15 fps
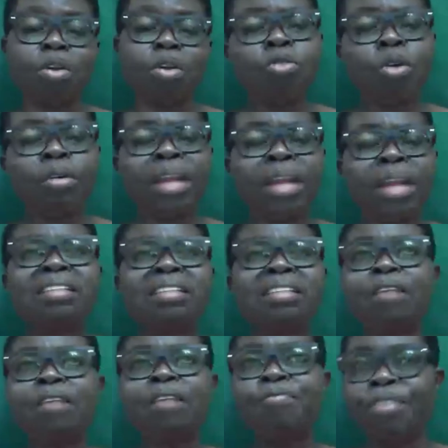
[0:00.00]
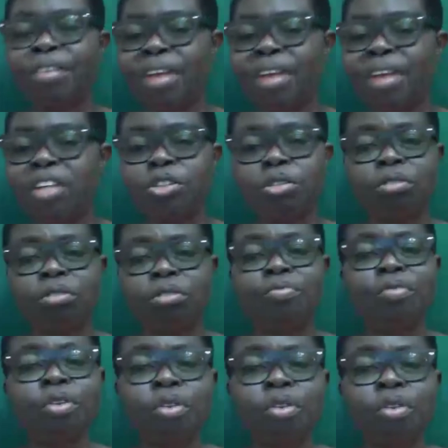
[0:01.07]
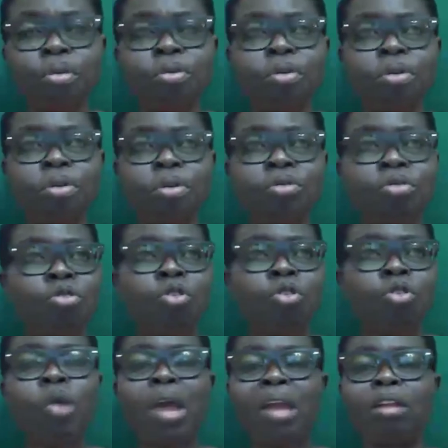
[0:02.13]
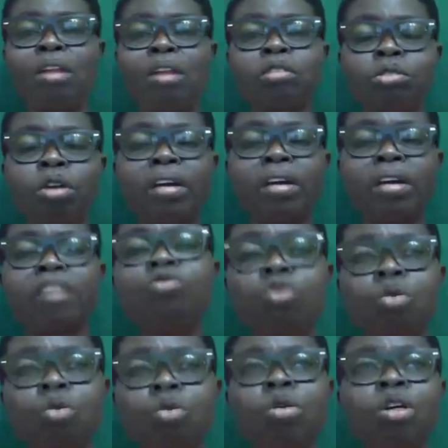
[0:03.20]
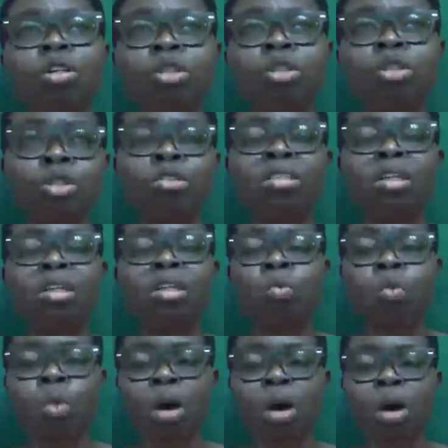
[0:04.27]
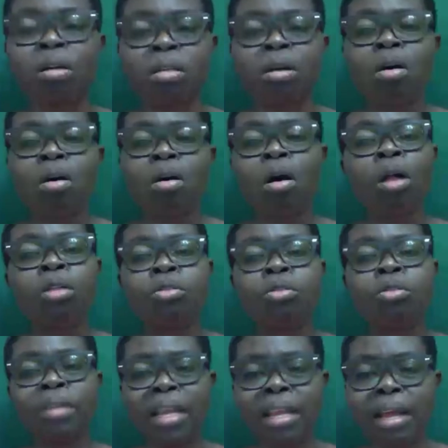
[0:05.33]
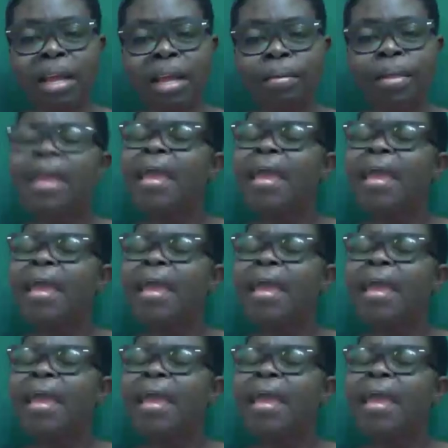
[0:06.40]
So there is a variation for you. To, so we are not talking to using one altogether.